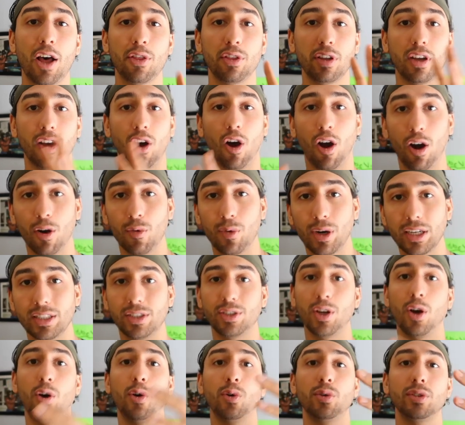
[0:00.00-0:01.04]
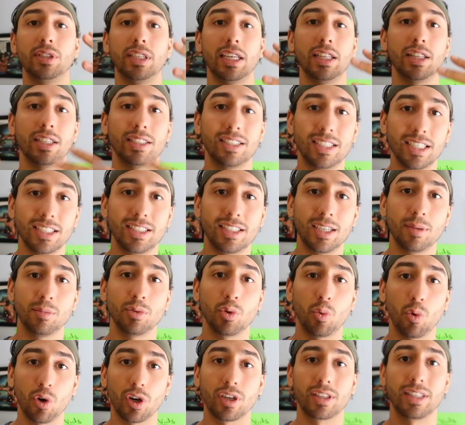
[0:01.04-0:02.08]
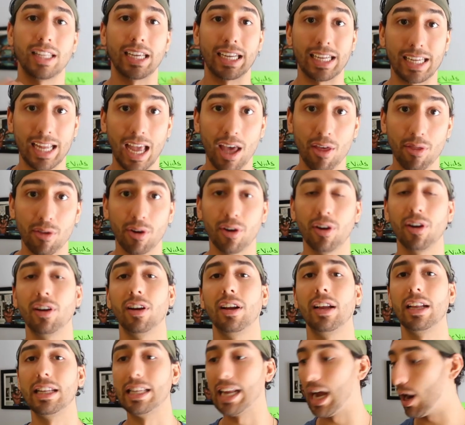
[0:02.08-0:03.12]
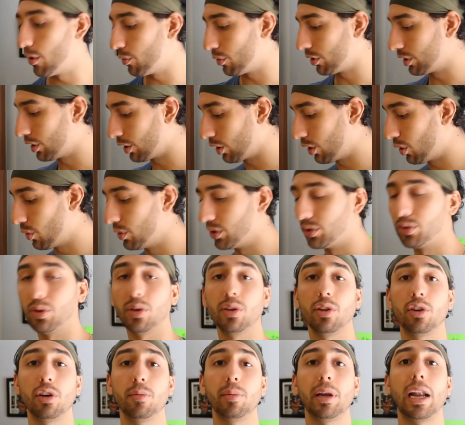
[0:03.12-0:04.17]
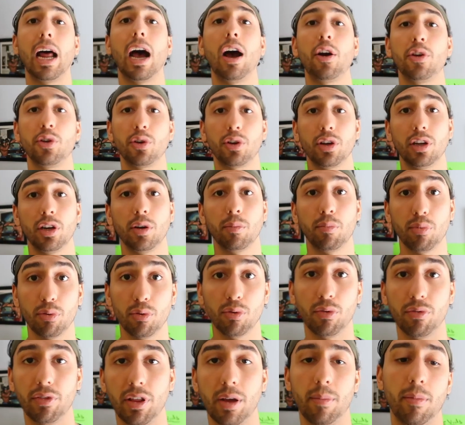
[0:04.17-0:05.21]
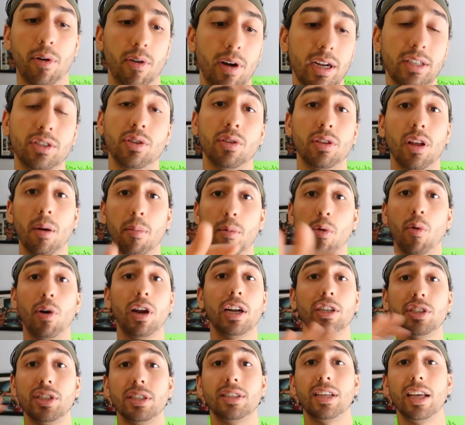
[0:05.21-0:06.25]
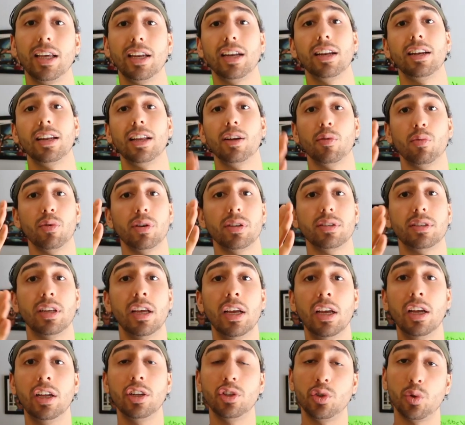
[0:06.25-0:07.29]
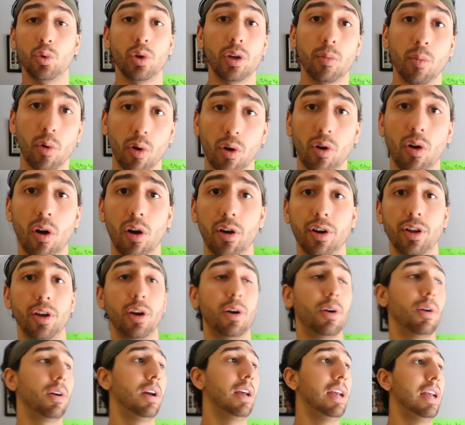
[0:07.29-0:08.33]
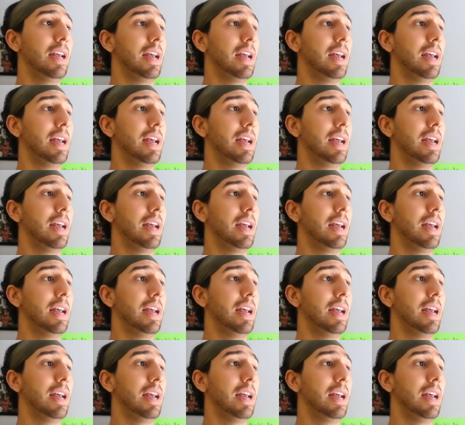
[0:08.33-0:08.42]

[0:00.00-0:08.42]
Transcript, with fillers: how the heart rate zones and the systems work together, now we're gonna go into a little bit how you can improve them, all right? So number one, I just hit it, it was doing more cardio.